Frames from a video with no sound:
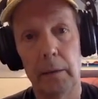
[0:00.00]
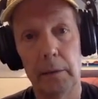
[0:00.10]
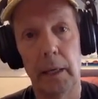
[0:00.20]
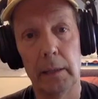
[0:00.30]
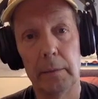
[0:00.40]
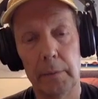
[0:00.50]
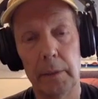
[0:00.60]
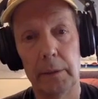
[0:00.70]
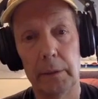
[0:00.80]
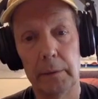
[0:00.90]
Yeah,
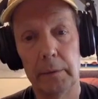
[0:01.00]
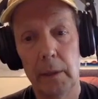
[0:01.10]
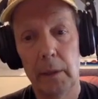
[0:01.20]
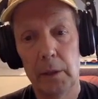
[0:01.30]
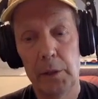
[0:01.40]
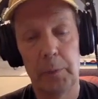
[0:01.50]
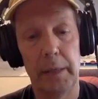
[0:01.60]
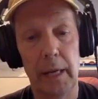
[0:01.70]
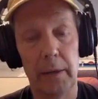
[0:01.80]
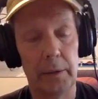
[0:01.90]
and they're
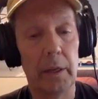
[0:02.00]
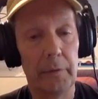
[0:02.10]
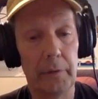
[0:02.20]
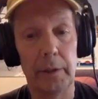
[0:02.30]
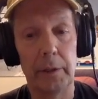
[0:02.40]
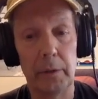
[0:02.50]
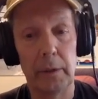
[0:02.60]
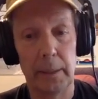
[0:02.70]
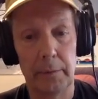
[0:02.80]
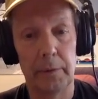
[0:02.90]
spread out enough that you
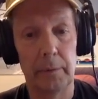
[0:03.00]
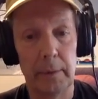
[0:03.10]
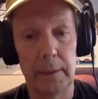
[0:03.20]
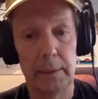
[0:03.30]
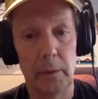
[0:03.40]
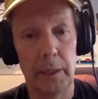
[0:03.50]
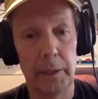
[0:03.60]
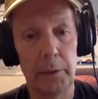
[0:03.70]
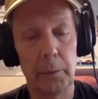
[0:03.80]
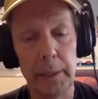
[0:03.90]
don't have to like go out
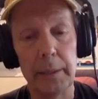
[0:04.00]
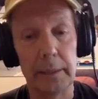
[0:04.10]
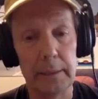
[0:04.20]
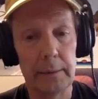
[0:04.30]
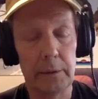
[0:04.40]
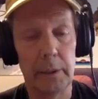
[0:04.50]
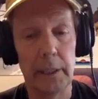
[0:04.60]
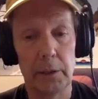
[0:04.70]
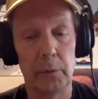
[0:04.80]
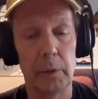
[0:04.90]
of your way to
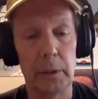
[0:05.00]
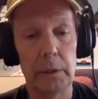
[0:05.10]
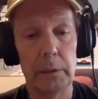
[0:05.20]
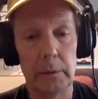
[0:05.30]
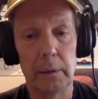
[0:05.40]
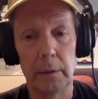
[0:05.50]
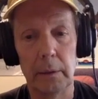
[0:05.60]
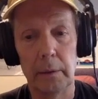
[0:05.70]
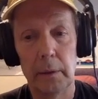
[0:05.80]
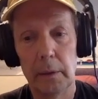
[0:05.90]
get to
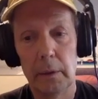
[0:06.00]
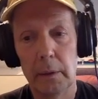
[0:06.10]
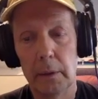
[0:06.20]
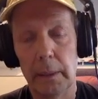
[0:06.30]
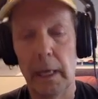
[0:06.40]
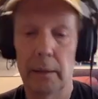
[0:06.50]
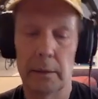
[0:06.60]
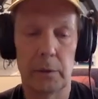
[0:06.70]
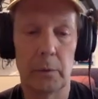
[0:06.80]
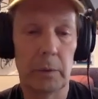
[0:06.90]
one.
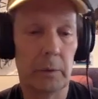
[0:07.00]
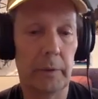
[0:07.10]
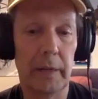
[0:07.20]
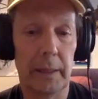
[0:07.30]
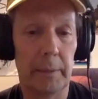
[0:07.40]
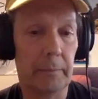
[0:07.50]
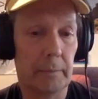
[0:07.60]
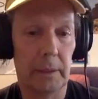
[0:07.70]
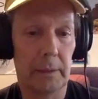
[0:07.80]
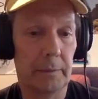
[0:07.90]
So we've got a
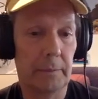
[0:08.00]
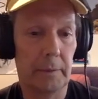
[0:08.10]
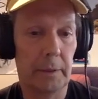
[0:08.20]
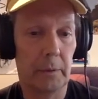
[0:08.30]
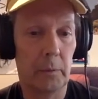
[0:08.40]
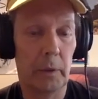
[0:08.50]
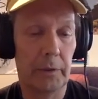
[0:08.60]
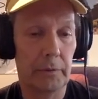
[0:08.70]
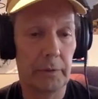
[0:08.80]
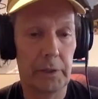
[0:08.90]

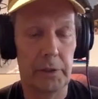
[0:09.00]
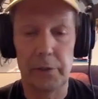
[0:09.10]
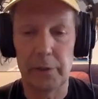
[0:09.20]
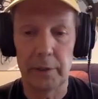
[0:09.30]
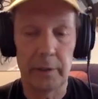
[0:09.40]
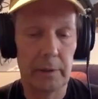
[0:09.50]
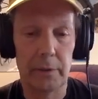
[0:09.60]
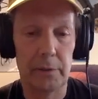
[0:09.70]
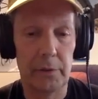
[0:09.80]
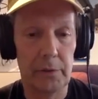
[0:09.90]
wealth of riches here.
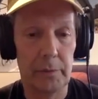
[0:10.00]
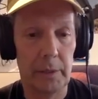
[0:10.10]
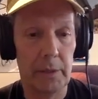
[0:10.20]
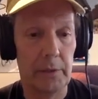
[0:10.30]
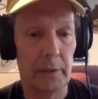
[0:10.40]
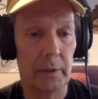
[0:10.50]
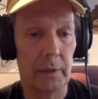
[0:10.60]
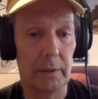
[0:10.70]
It's just amazing.